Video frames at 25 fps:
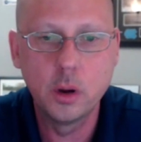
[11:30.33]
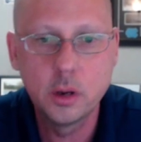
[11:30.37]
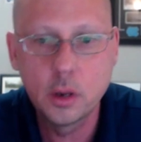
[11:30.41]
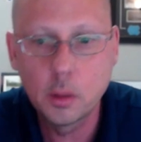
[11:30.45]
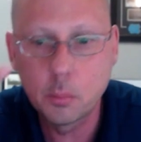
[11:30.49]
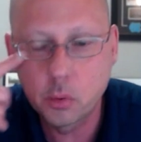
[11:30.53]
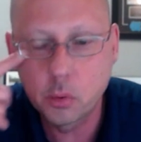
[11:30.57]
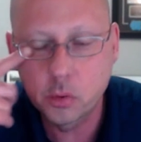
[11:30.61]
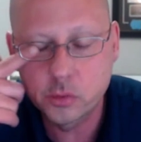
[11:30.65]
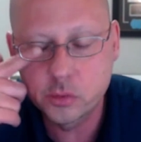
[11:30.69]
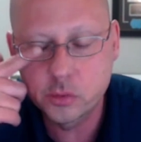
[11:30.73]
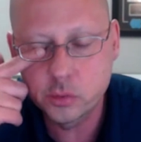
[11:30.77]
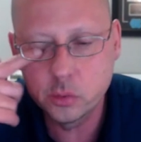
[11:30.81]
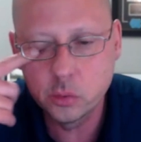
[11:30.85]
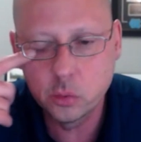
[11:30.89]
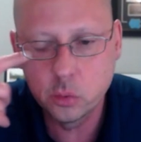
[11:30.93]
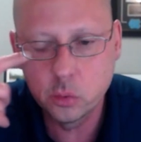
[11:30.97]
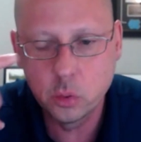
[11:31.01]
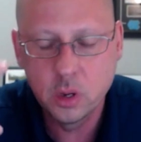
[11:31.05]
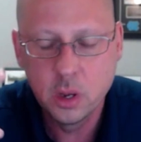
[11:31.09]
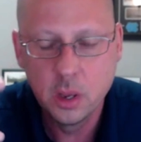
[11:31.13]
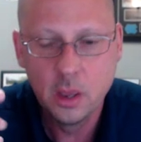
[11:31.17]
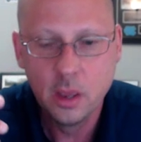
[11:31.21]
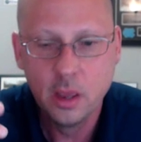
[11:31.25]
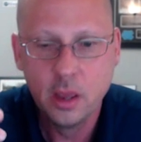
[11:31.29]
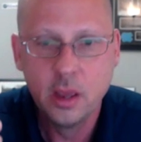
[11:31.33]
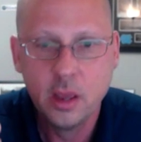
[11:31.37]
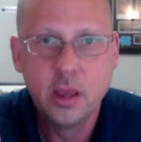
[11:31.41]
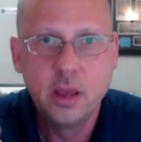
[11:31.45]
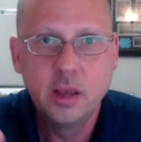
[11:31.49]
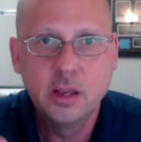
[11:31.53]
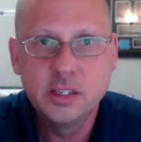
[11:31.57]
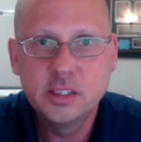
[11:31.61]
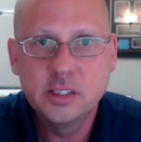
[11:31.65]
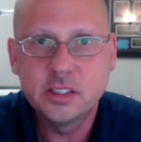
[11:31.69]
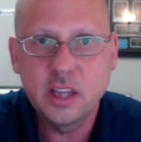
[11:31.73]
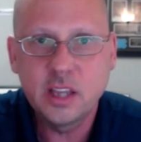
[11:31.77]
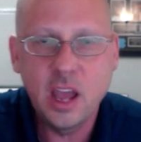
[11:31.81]
And number two
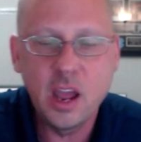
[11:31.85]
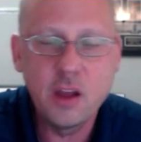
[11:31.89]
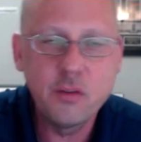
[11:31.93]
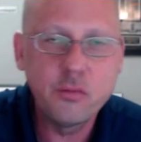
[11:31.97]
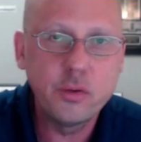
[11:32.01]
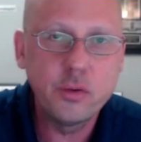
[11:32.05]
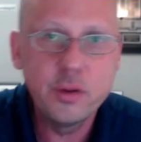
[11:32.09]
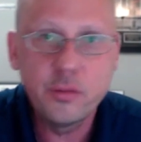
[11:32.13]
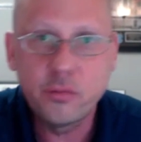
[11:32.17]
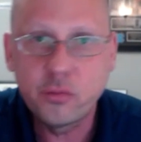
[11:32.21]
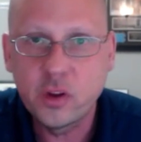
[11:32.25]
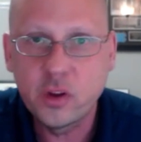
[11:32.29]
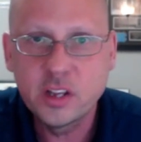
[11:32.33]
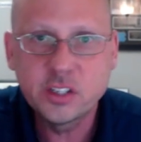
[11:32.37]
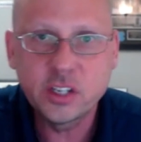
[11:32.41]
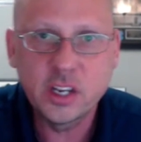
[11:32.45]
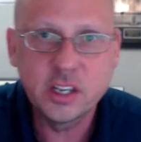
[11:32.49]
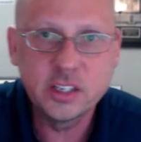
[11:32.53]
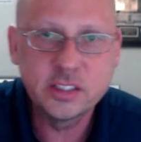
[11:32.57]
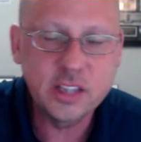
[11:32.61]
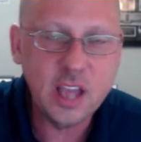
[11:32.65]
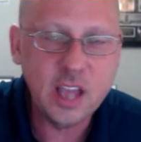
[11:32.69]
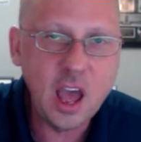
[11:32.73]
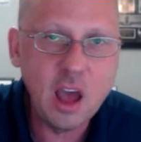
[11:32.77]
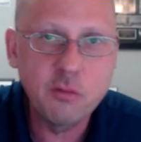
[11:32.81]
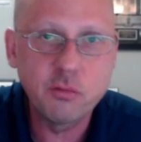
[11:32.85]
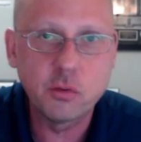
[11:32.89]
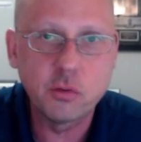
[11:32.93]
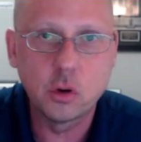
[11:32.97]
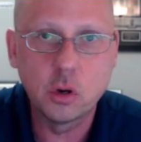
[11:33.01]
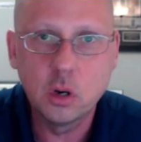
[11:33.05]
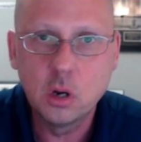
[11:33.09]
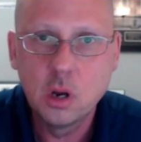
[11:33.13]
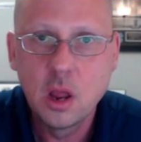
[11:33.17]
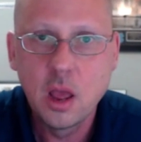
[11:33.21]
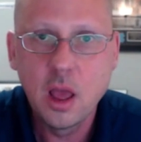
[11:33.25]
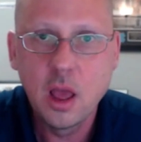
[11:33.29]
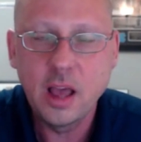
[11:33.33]
is every franchise
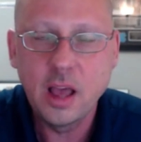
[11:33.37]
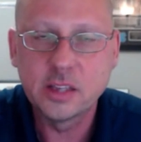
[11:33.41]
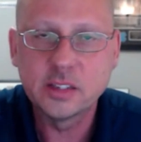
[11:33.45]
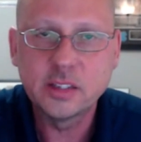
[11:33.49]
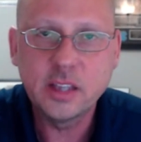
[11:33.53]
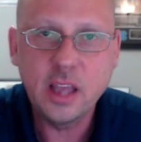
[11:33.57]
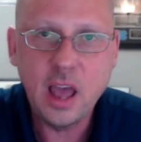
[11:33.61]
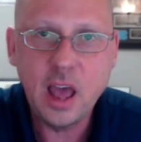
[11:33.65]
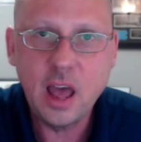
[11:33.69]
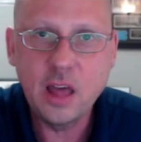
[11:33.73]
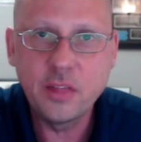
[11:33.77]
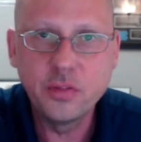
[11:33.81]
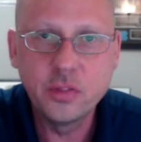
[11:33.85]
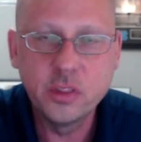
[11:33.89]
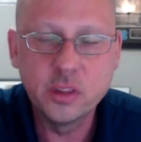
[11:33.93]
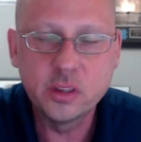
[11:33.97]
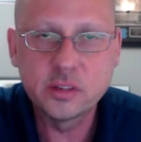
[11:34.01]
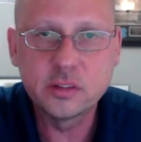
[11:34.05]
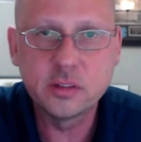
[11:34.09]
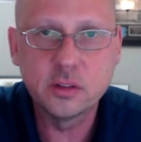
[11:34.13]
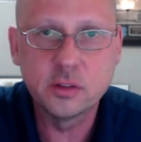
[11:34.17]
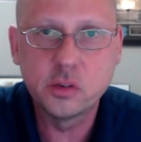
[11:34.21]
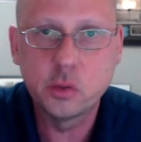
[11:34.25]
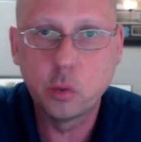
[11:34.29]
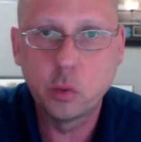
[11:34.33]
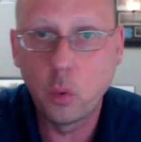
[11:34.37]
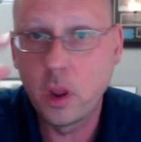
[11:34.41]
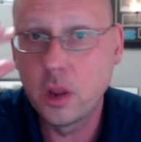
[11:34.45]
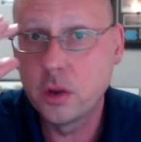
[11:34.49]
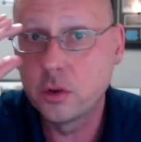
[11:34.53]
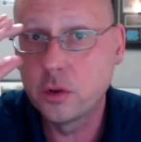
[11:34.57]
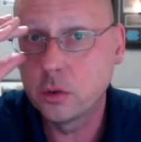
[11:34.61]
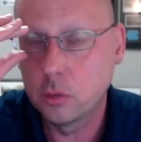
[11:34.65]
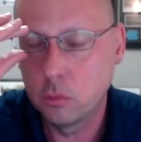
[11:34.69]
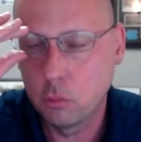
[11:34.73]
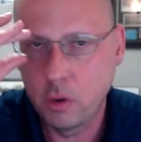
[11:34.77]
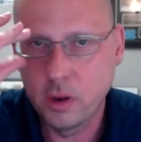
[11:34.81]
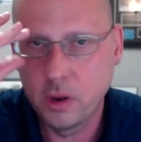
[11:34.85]
ever has had this
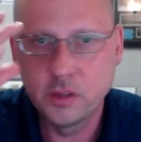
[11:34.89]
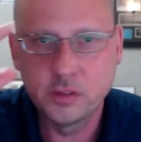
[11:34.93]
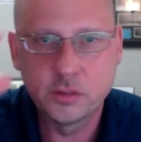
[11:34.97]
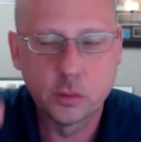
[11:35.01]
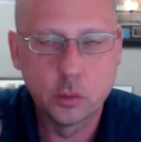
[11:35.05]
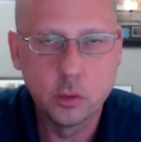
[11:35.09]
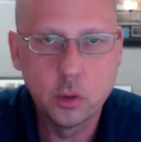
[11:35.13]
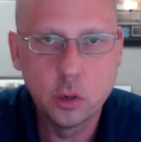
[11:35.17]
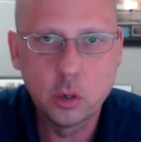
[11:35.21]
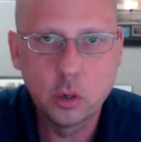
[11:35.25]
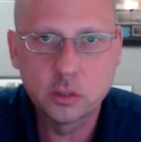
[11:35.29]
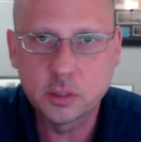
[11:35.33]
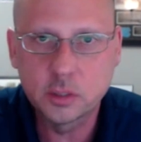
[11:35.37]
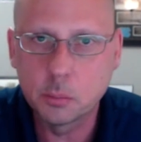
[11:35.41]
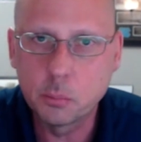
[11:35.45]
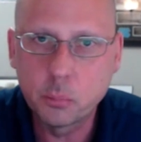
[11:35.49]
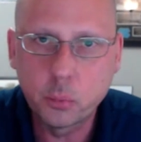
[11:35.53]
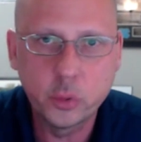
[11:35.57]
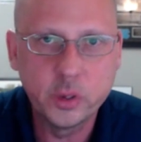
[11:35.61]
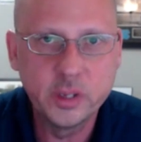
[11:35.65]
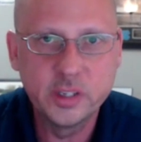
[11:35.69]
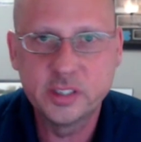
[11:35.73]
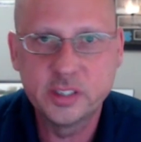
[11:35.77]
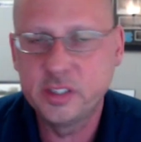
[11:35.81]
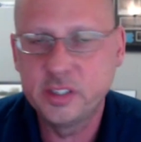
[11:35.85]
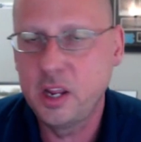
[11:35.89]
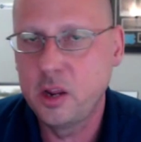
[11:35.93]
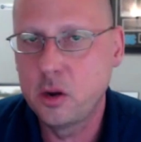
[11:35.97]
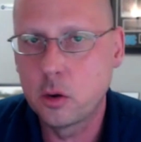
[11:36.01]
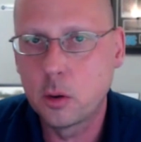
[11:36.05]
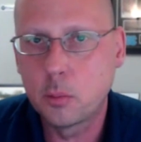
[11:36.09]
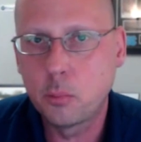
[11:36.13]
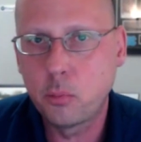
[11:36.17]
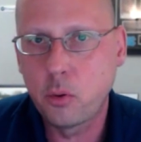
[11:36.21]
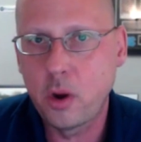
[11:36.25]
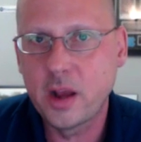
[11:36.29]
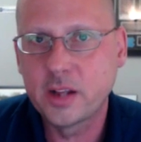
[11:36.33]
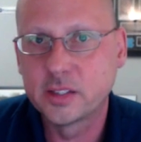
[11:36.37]
situation, right? So there are some pretty
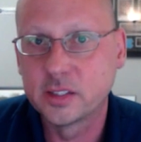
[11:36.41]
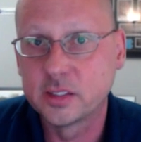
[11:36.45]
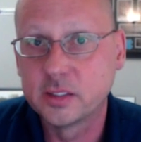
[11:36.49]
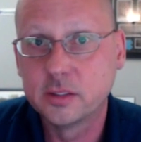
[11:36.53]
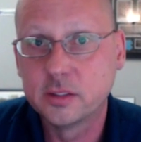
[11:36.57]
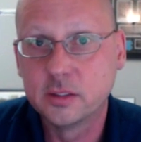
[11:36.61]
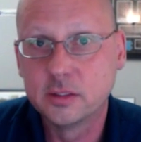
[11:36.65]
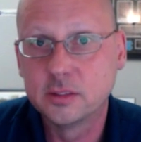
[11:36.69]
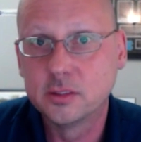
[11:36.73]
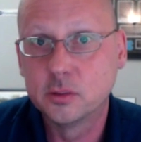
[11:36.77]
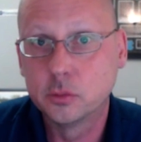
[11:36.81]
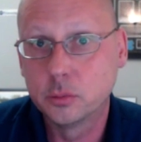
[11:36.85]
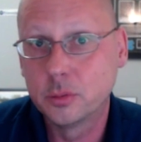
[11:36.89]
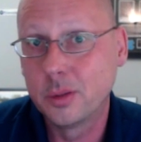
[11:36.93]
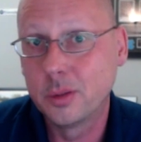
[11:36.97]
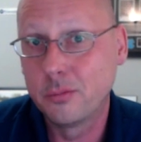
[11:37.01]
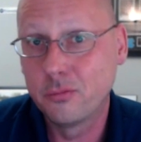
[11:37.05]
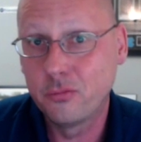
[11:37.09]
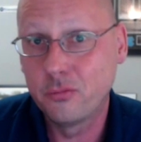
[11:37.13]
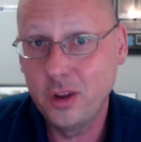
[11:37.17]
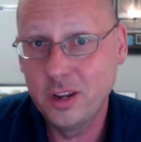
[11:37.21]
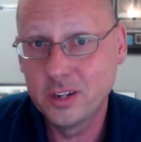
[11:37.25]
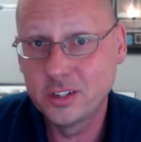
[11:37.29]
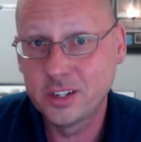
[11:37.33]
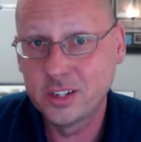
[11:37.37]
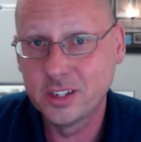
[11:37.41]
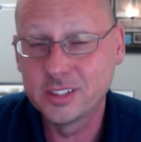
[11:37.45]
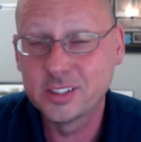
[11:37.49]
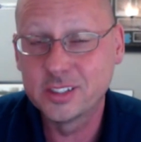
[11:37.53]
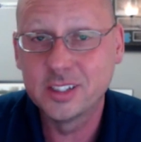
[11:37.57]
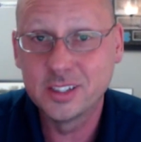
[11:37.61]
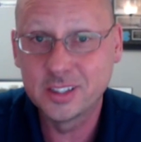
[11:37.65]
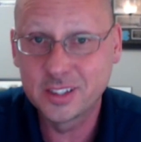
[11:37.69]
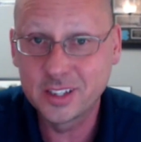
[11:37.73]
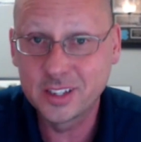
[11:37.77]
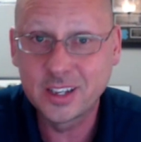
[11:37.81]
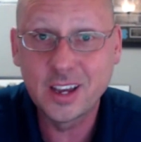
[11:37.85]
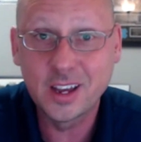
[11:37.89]
standard practices with
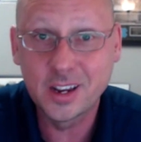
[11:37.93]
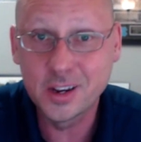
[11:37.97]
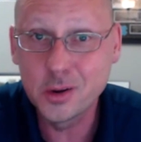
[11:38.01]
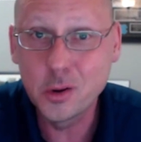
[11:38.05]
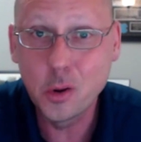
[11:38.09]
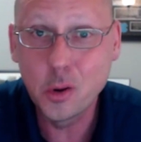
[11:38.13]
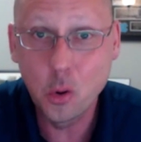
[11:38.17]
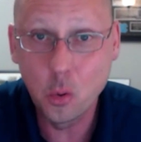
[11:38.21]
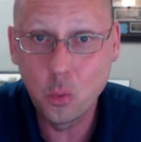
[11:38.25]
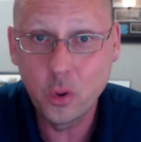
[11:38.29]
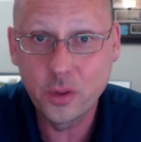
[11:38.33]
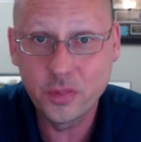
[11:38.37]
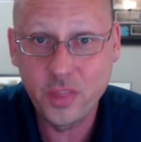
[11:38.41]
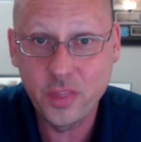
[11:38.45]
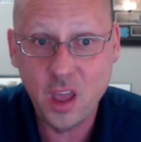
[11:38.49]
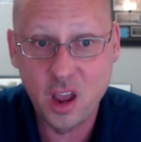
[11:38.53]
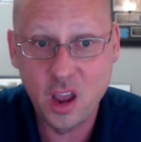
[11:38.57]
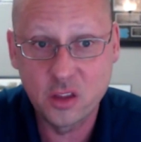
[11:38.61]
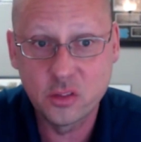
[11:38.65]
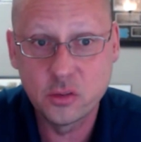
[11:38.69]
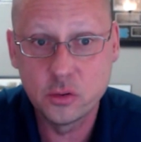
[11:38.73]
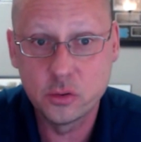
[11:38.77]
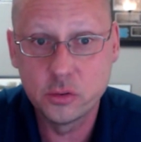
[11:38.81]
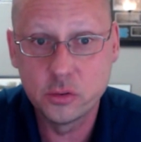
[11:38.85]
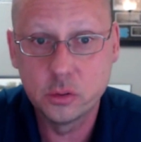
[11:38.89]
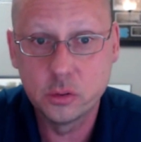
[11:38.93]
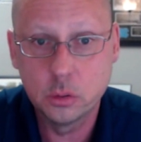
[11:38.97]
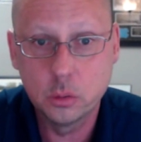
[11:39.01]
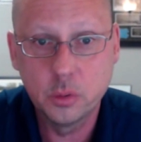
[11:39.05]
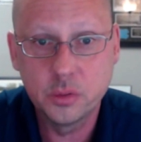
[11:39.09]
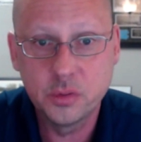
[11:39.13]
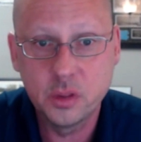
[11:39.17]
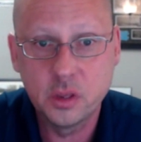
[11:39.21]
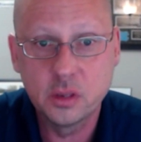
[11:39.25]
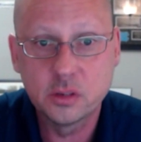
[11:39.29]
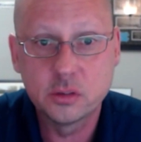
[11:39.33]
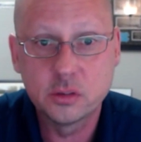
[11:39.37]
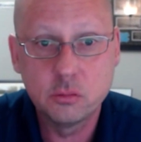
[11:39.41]
franchising. They kind of know what the heck they're doing
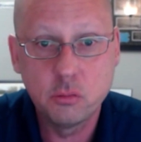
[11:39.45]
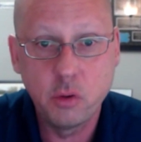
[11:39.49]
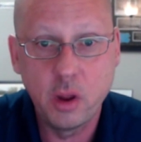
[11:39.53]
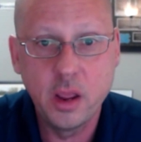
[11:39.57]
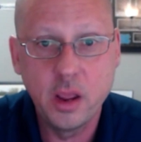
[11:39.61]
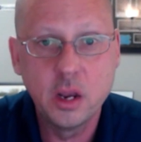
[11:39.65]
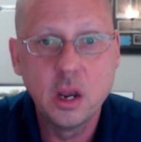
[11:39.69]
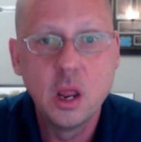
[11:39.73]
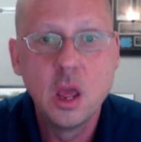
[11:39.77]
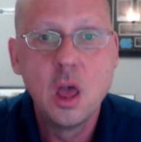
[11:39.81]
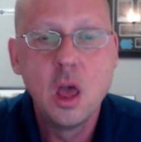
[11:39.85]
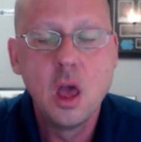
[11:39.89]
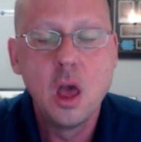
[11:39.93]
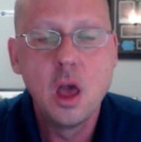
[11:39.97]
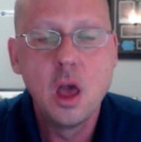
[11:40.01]
with this, right?